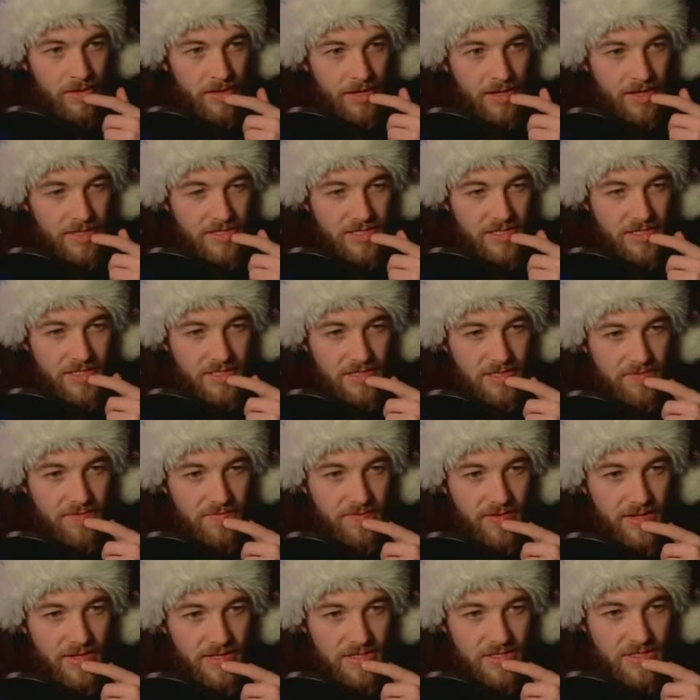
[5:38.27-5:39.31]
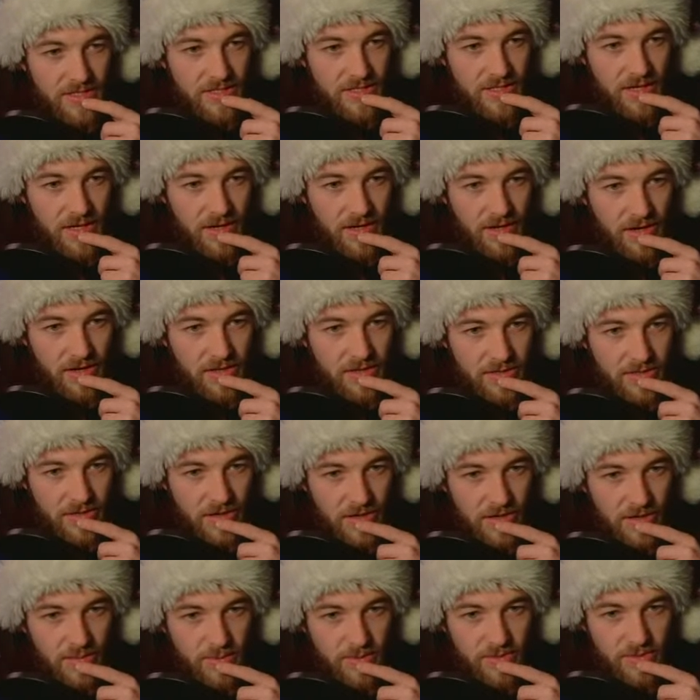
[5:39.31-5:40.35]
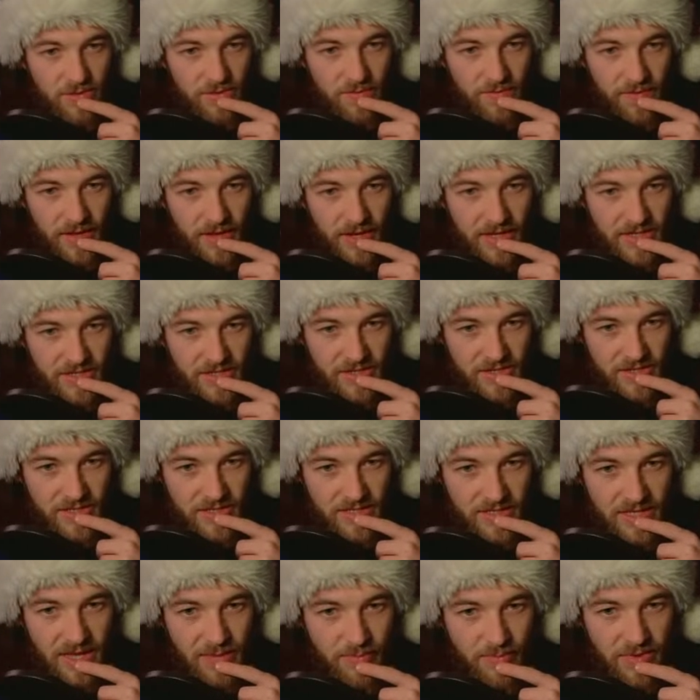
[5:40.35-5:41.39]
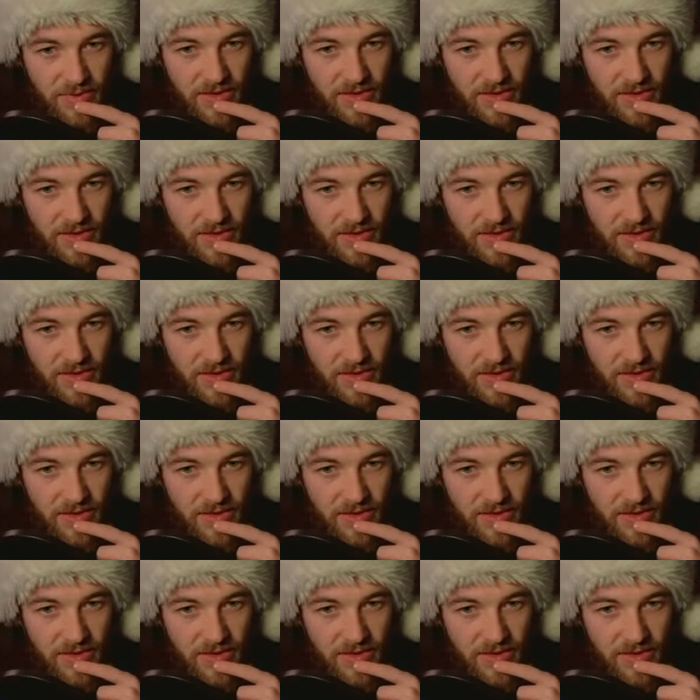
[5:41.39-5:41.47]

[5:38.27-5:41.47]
Adjacent flashes can cause an octopus to flash on a step,